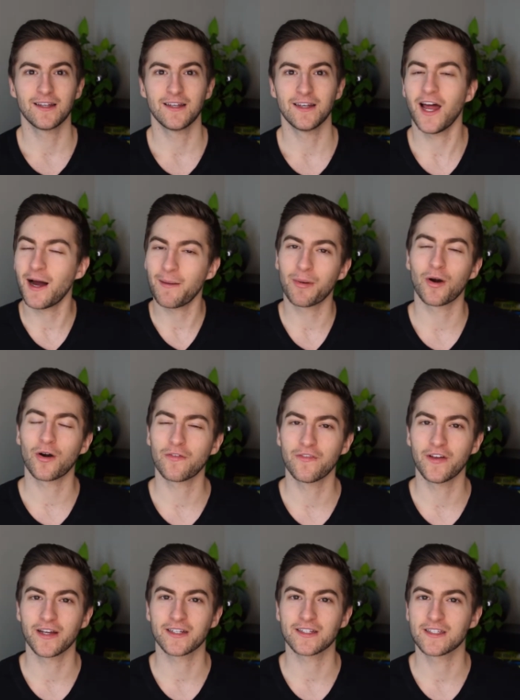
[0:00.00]
not
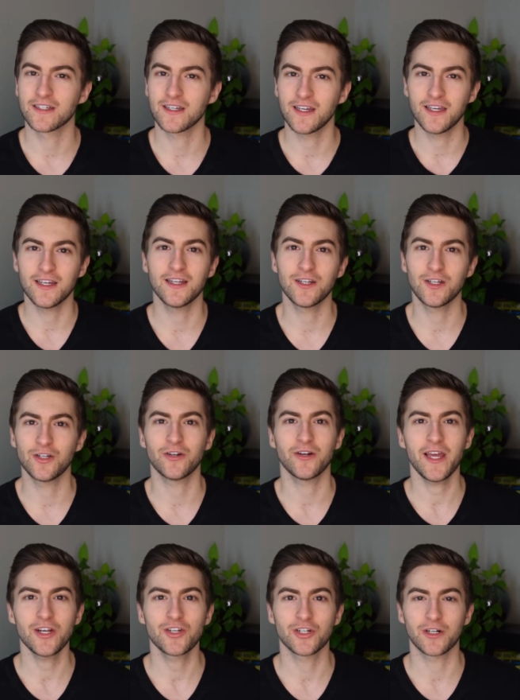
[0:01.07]
perfect in your
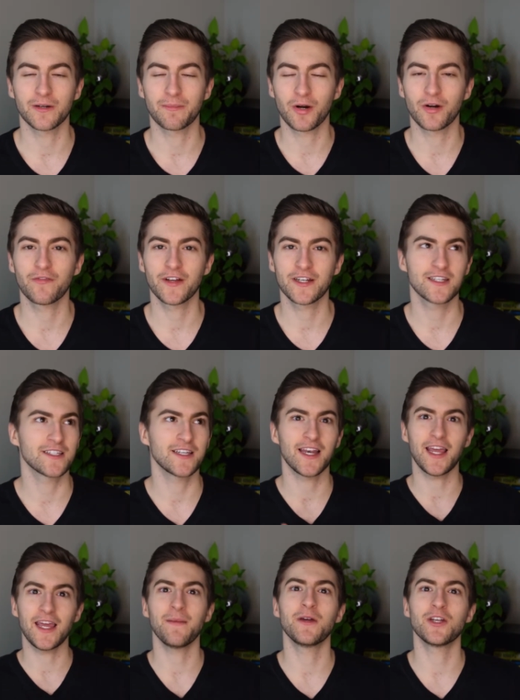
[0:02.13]
nature. Perfect is an
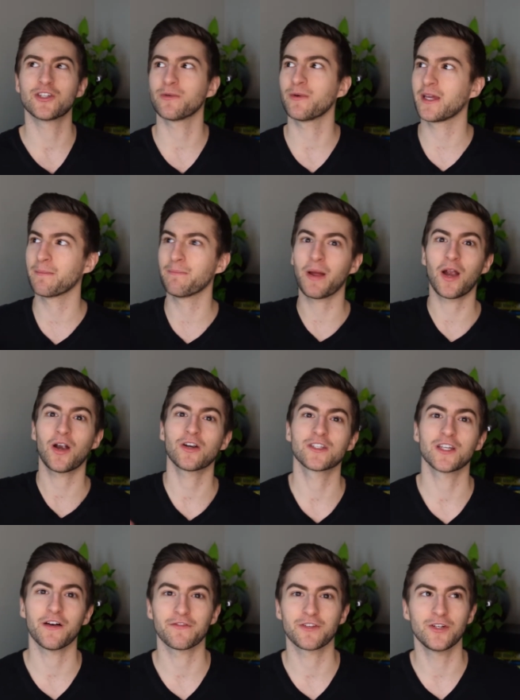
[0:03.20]
image that we compare
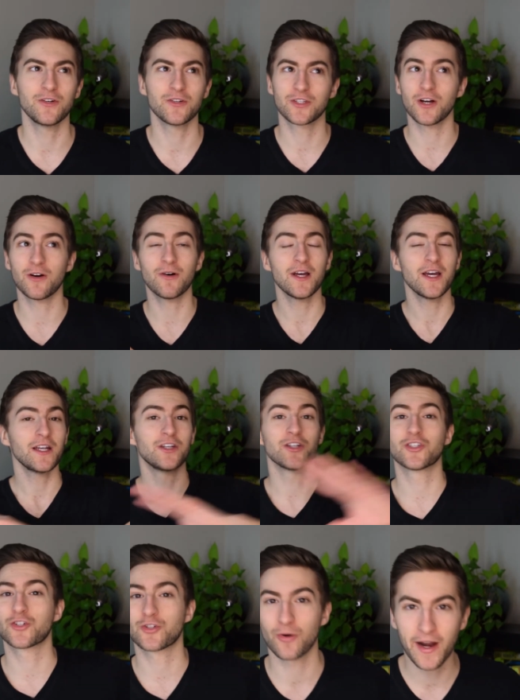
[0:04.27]
ourselves to. So
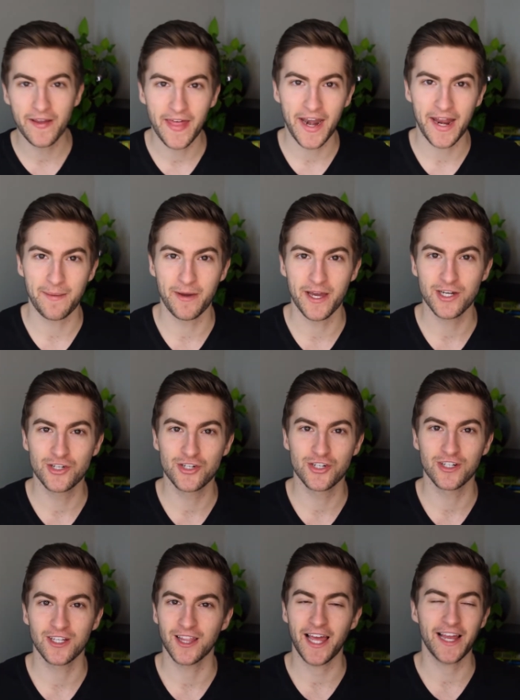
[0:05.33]
destroy that
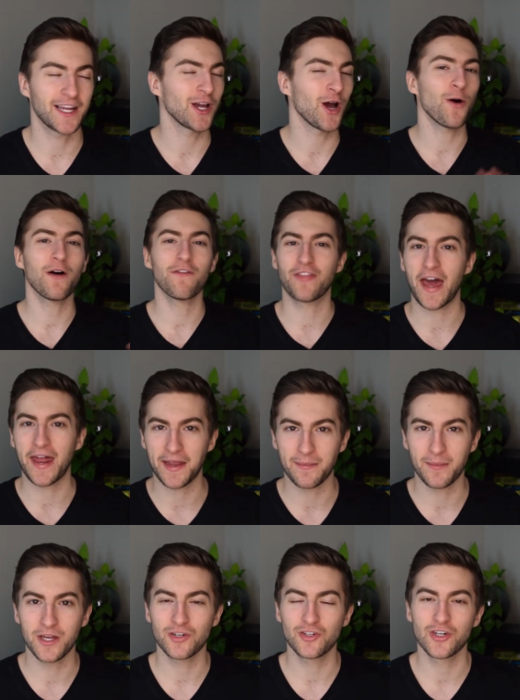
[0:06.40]
image, let go of that
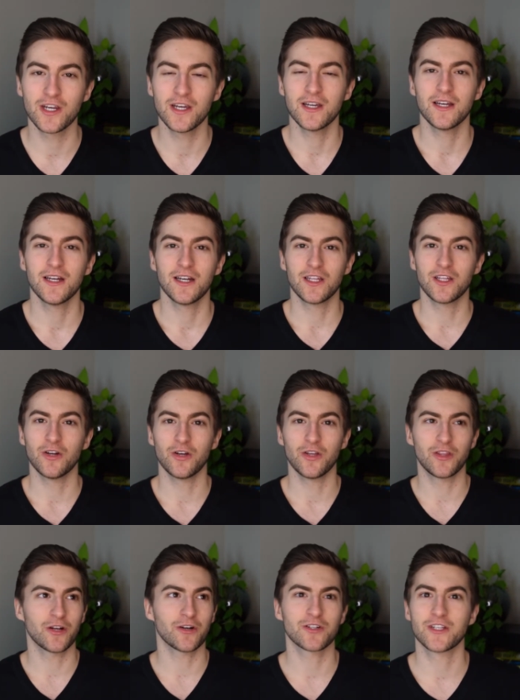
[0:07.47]
image. You know,
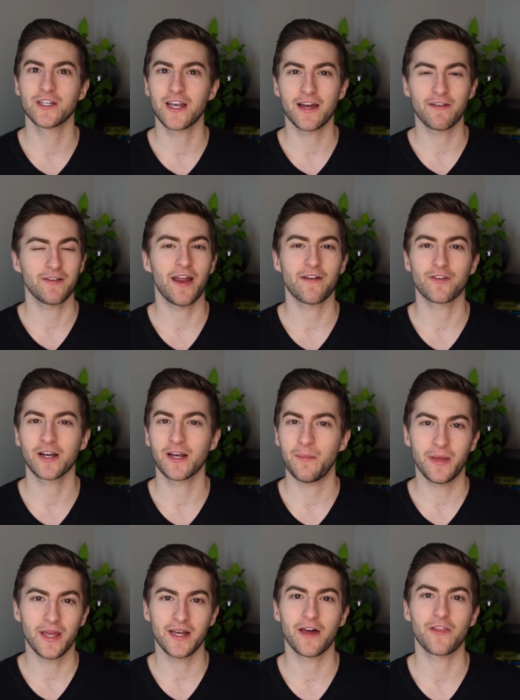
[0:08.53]
there's no, never going to
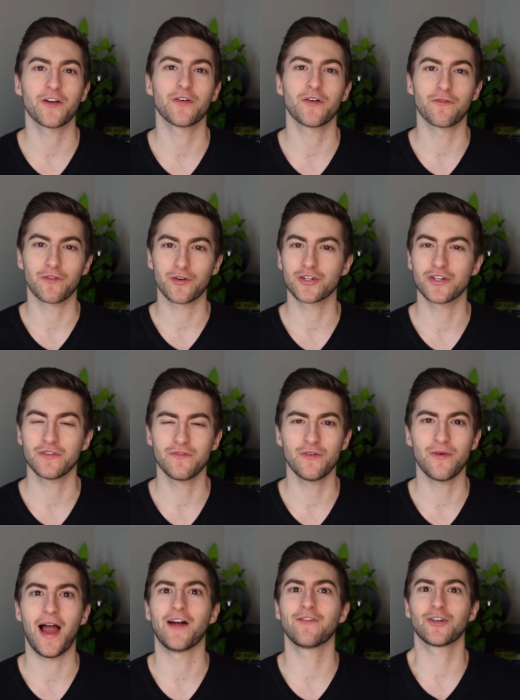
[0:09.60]
be another version of
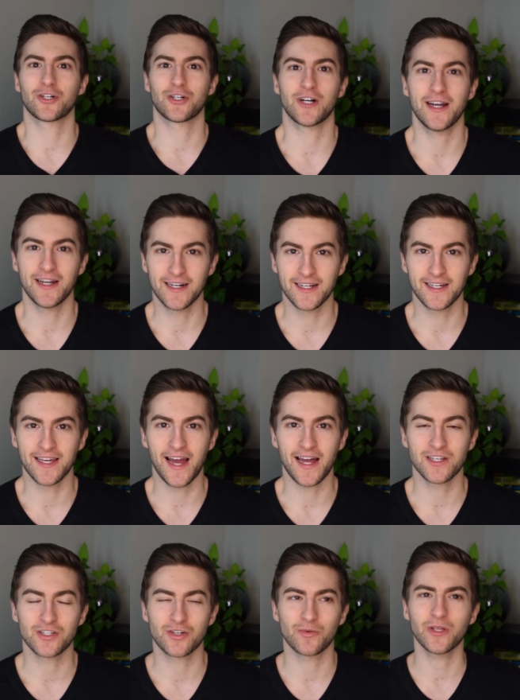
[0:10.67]
you ever created
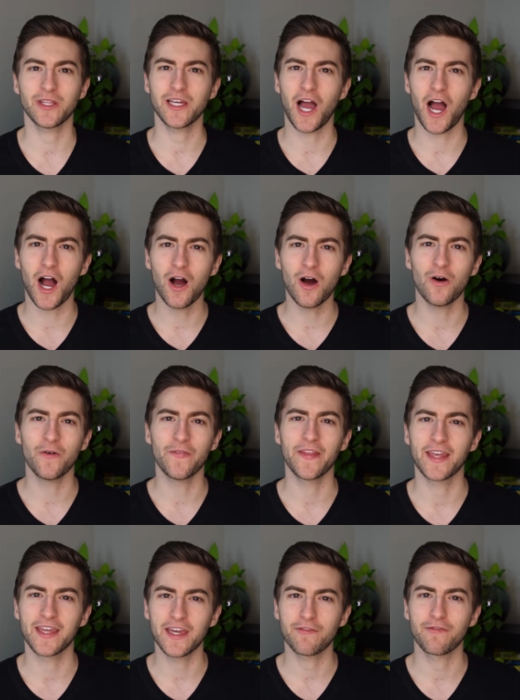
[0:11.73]
again. So really own the
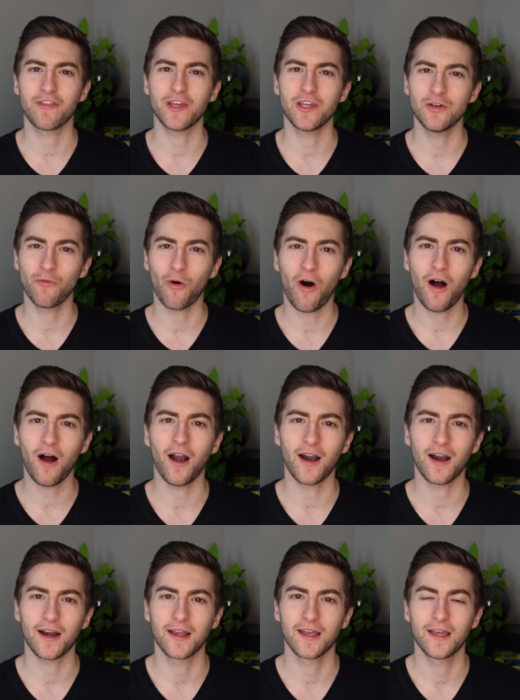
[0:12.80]
gift that you are.